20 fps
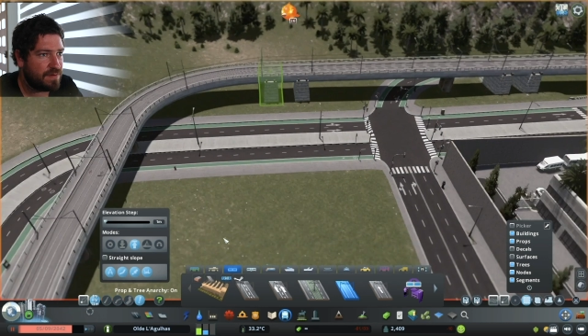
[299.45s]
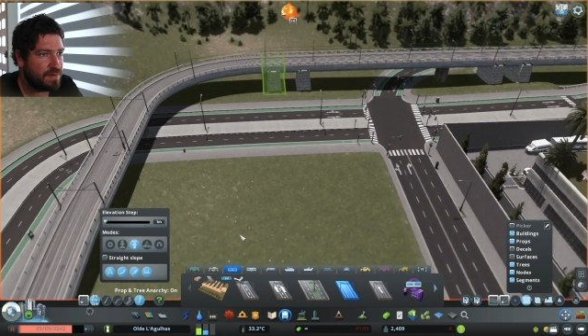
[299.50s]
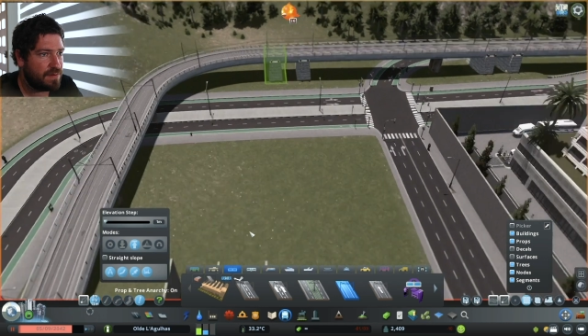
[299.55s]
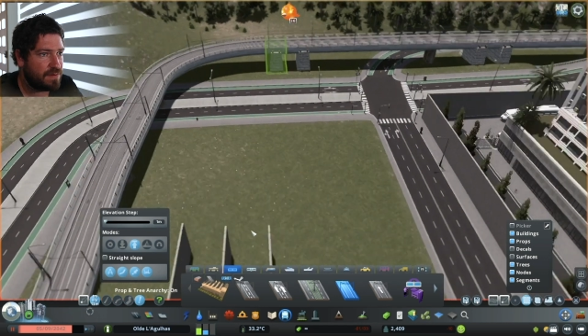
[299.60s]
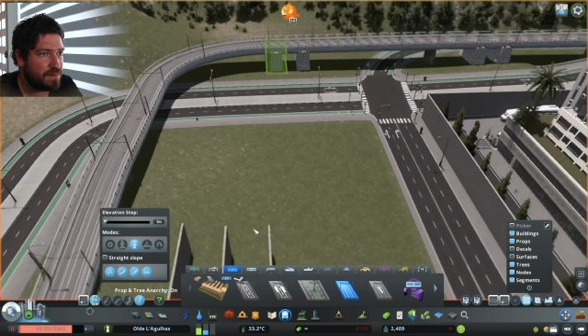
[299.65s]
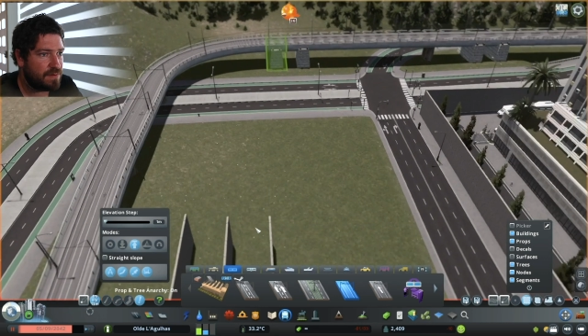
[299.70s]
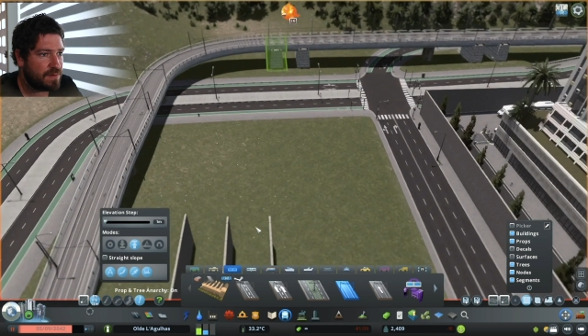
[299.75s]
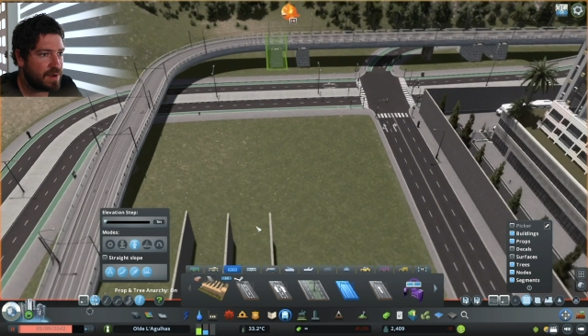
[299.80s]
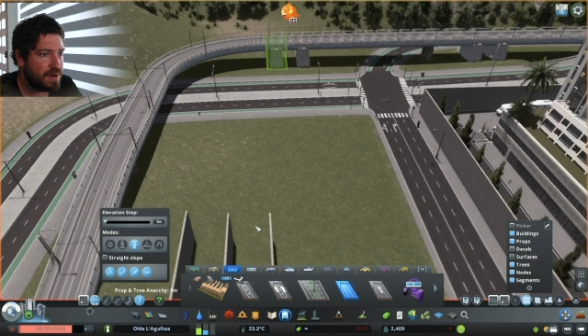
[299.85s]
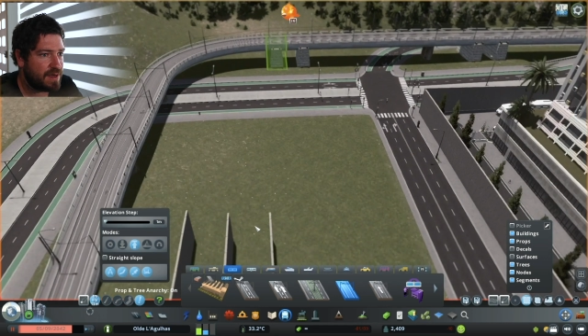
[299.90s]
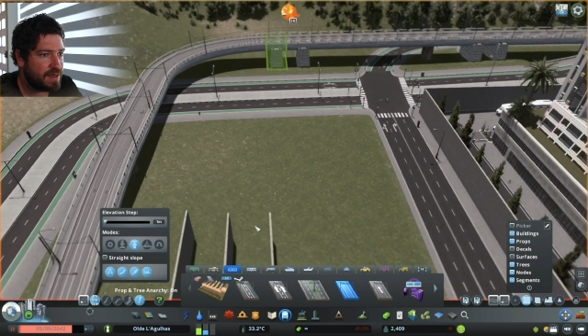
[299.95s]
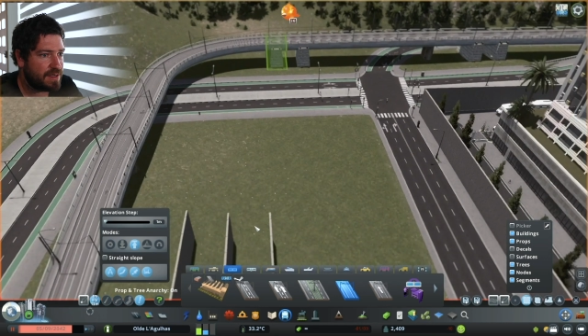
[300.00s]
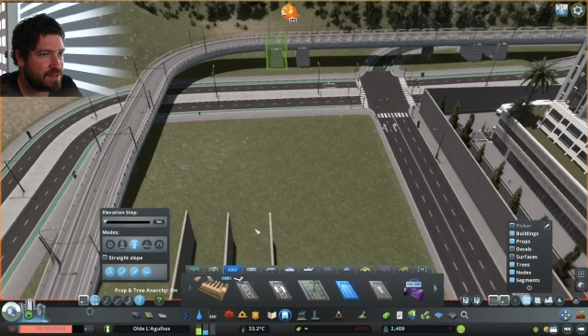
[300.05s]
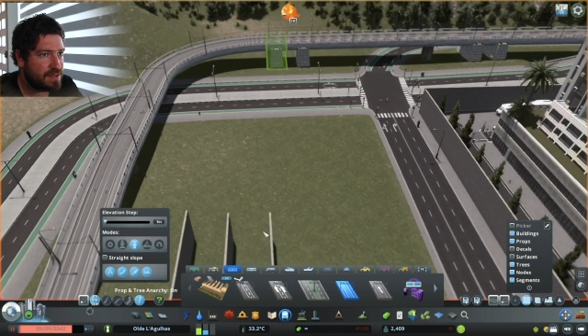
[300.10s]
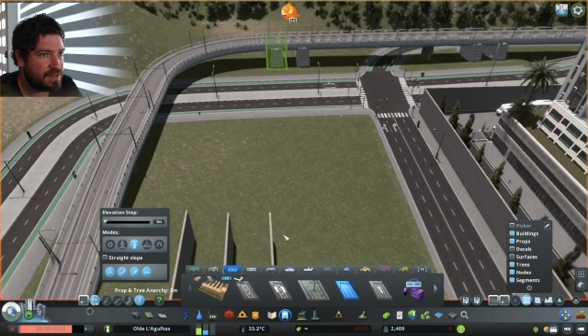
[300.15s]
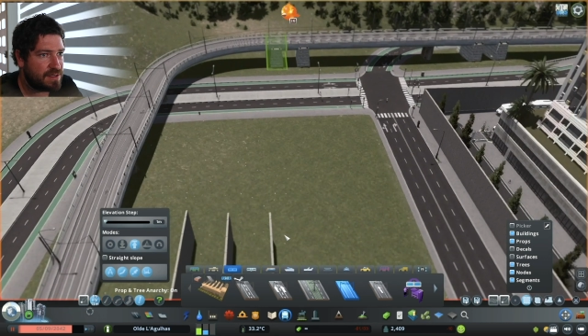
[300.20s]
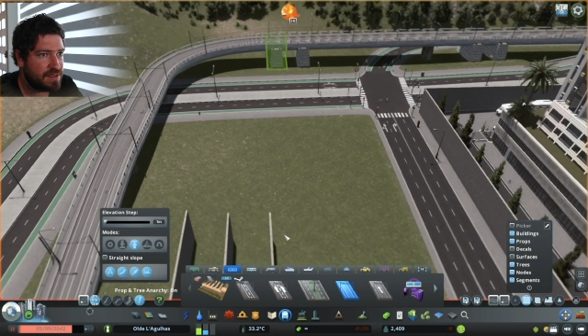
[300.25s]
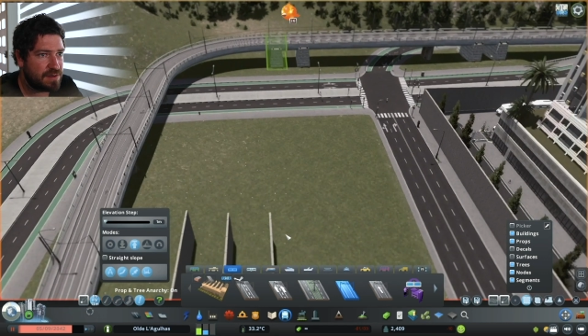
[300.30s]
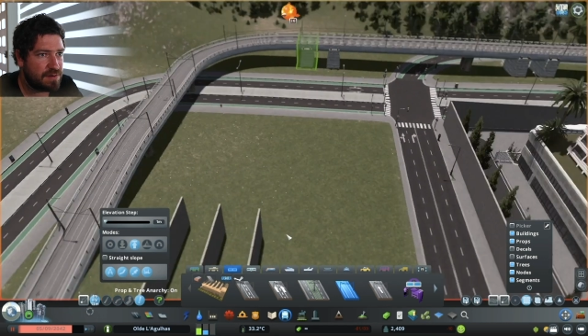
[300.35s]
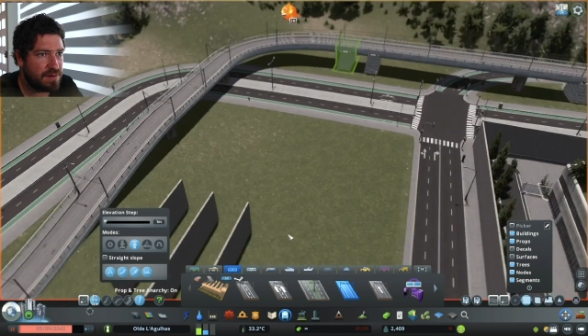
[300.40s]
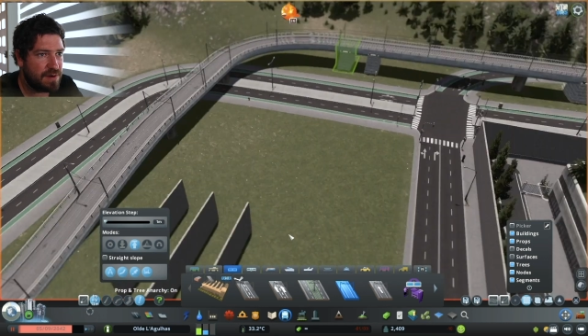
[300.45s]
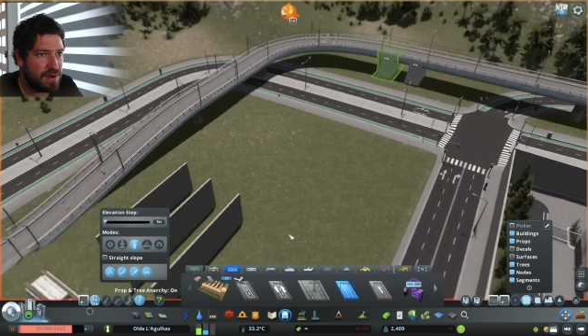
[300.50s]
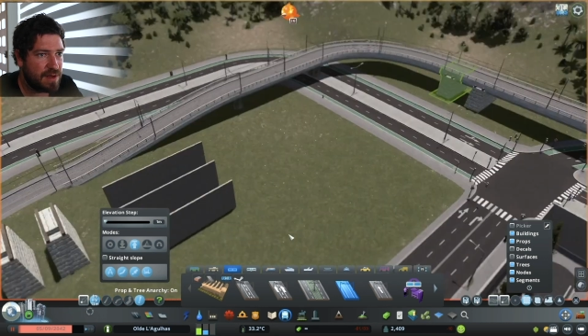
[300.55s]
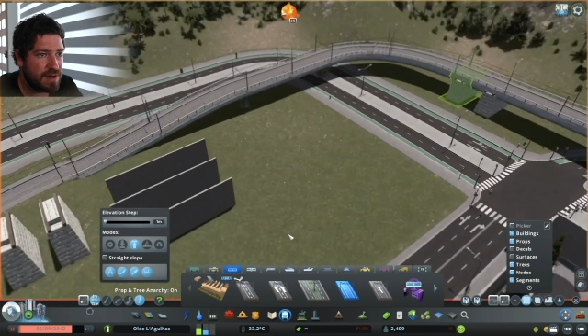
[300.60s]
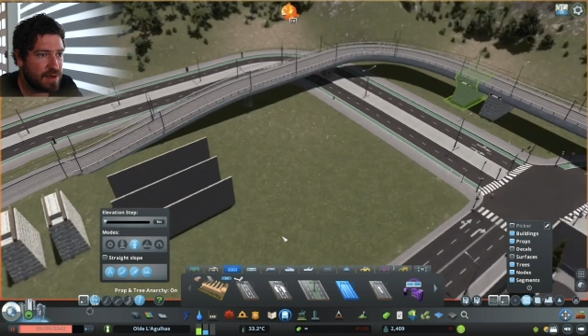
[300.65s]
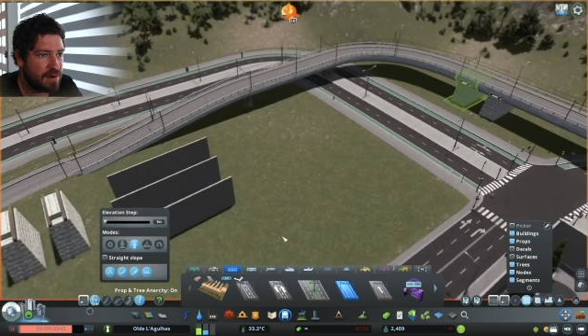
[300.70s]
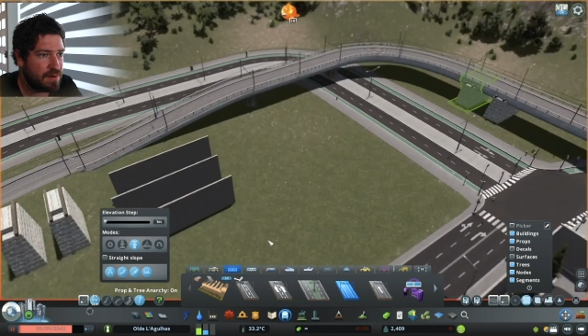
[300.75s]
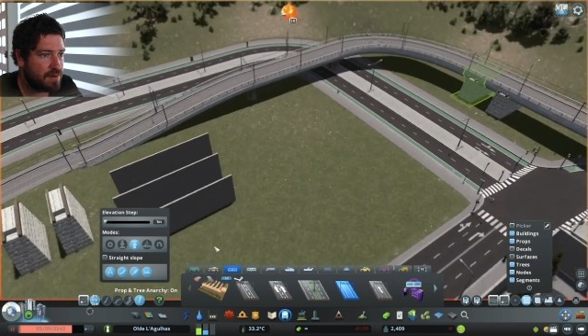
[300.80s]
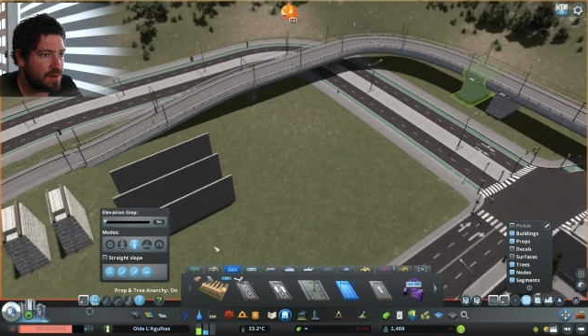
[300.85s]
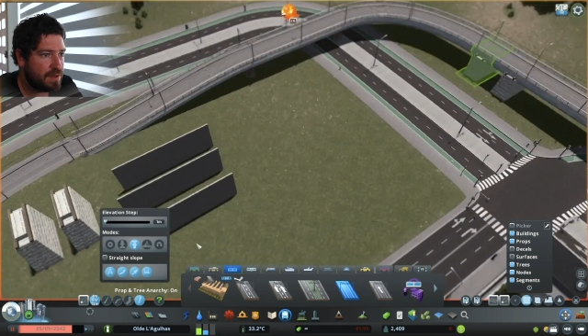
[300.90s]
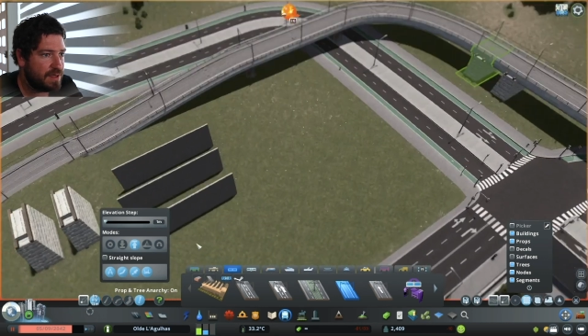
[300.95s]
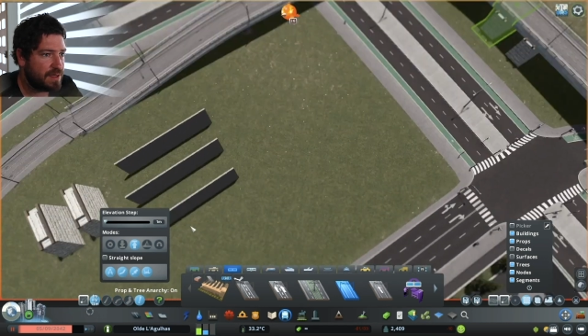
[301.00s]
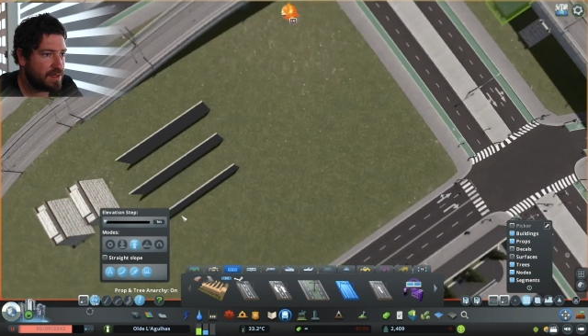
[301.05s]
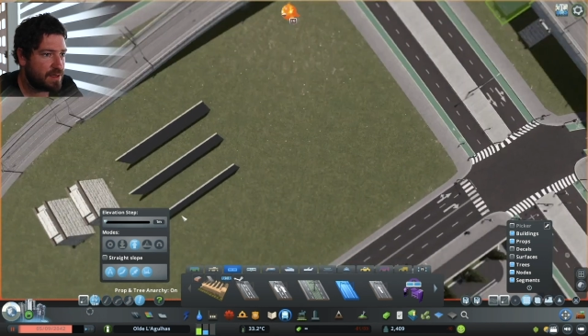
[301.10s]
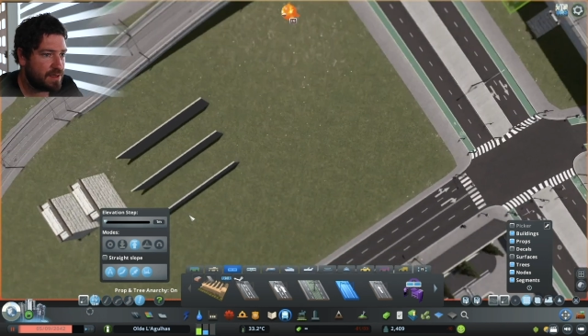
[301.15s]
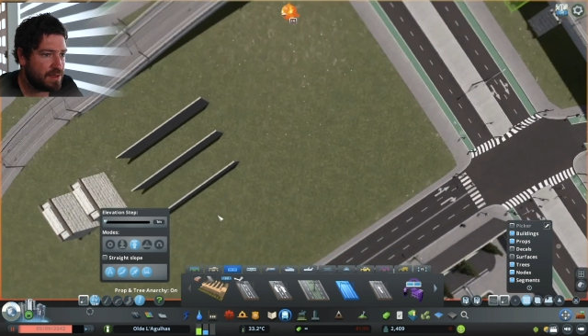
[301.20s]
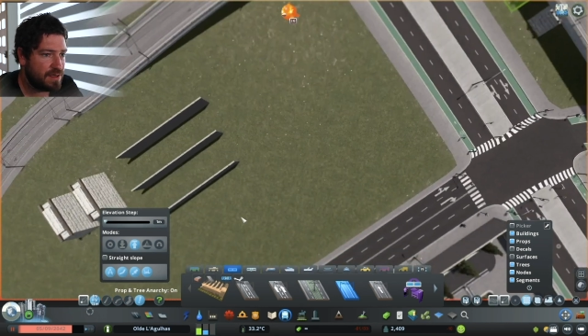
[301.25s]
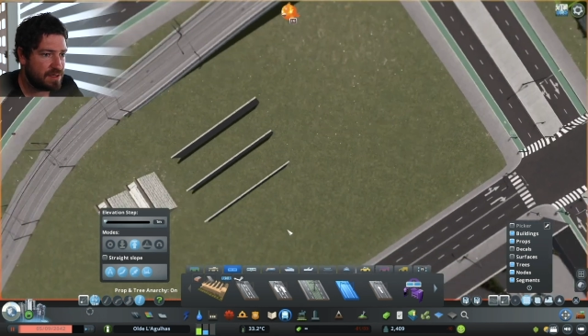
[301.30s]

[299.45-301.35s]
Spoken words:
Alright, so now let